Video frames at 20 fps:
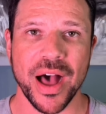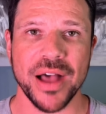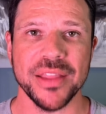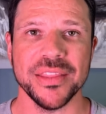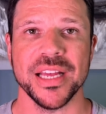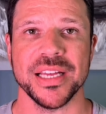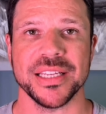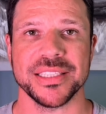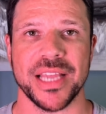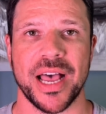on
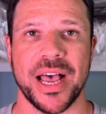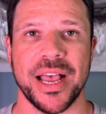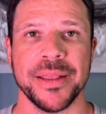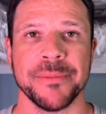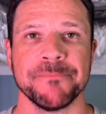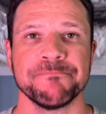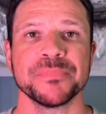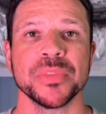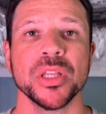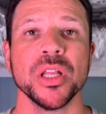the design.
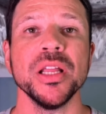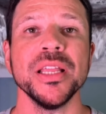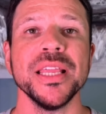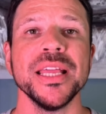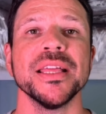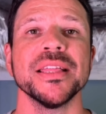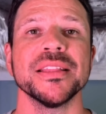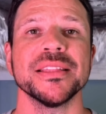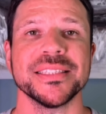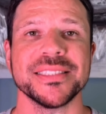
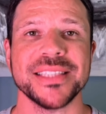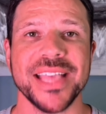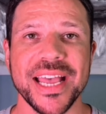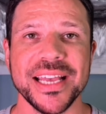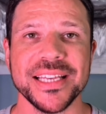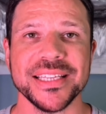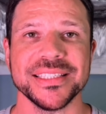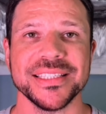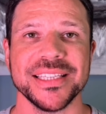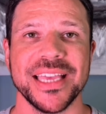Click the
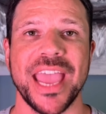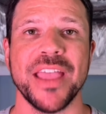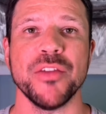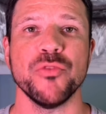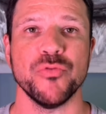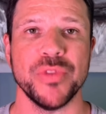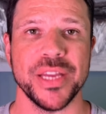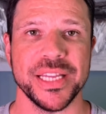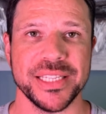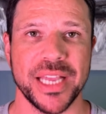text and
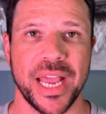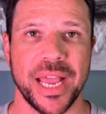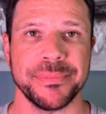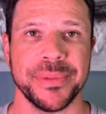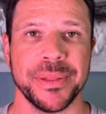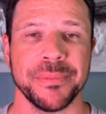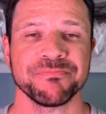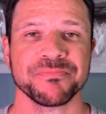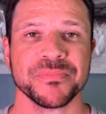retype it.